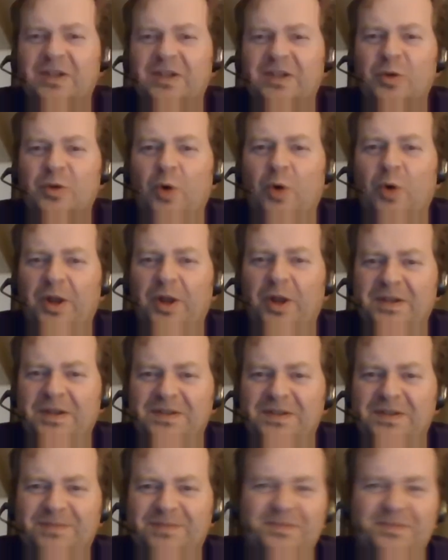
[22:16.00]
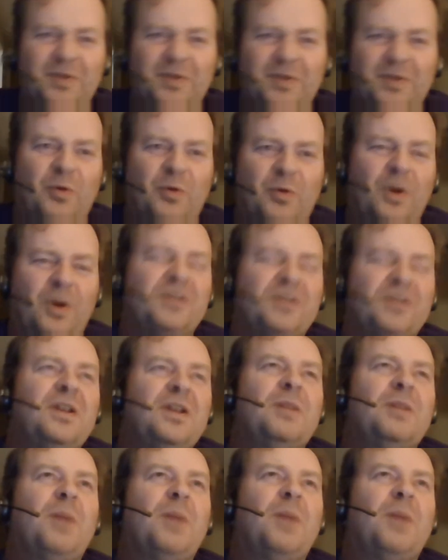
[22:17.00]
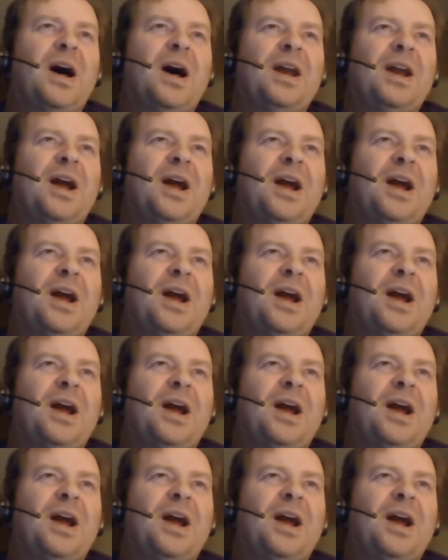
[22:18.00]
a New Orleans, of course. But